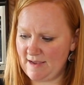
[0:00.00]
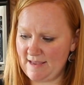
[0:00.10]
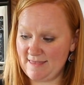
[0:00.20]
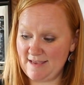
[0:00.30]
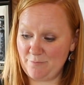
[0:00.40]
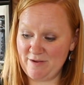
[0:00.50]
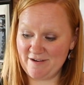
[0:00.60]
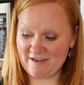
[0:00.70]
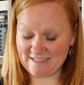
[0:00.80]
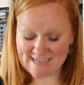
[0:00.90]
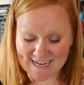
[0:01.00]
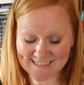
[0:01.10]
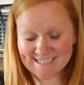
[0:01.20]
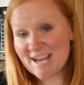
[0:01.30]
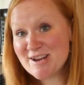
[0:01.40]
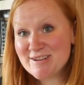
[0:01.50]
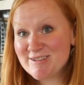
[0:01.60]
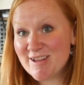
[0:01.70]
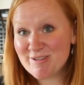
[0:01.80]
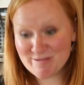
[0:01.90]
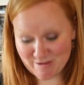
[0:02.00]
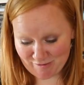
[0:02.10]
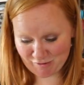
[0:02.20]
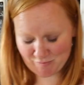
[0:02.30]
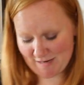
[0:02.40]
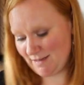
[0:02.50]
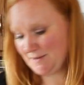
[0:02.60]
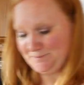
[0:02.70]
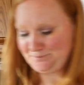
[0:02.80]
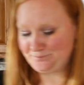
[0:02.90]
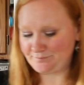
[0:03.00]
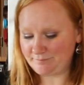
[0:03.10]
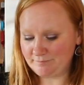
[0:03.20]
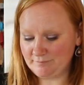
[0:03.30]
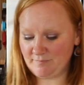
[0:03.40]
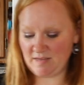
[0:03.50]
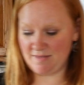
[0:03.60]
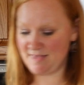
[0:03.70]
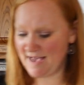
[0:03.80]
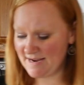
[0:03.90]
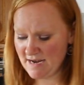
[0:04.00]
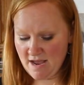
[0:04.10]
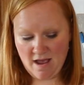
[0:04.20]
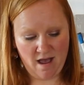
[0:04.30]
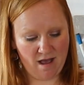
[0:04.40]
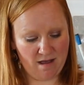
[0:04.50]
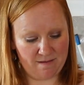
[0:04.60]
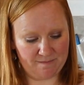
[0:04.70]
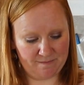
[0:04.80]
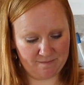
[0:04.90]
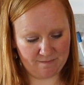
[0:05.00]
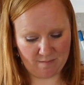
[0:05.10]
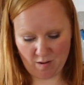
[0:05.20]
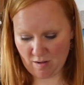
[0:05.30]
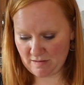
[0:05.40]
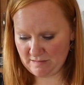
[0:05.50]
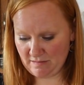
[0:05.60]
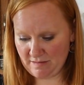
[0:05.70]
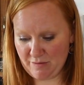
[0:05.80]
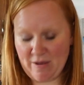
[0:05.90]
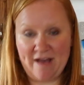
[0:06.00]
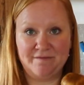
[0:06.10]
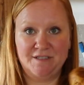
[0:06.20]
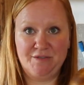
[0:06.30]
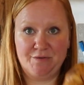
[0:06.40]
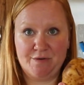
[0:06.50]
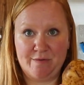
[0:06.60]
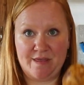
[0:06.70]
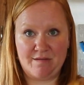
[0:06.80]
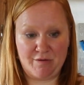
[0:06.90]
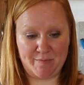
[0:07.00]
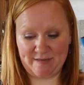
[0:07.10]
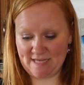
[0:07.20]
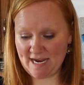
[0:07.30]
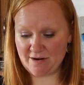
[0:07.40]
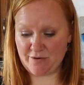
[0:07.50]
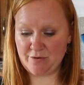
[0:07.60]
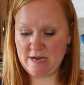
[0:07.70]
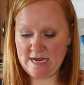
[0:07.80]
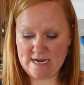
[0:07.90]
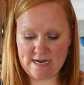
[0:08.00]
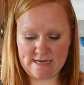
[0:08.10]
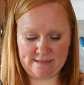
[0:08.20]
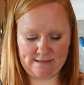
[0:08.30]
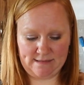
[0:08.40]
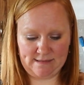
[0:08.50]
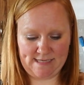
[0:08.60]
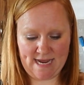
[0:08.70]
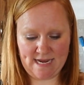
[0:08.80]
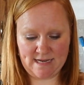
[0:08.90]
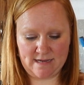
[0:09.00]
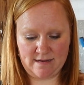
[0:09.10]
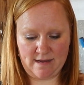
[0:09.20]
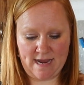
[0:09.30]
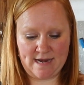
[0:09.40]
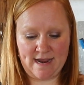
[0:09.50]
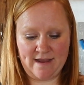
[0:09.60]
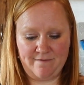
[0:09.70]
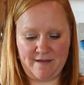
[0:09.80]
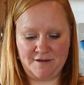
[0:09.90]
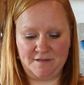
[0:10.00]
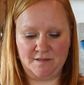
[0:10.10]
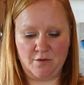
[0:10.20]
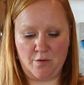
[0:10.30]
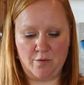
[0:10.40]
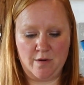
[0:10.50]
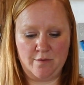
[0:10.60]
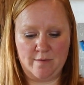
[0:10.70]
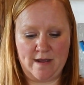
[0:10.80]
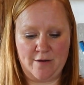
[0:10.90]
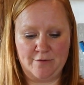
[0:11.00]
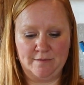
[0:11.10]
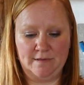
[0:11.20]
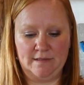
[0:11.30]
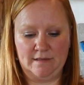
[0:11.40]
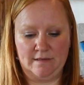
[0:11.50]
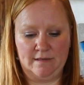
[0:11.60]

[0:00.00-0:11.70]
And then we are going to test another little trick that all you have to do with your potato is take a knife and just go around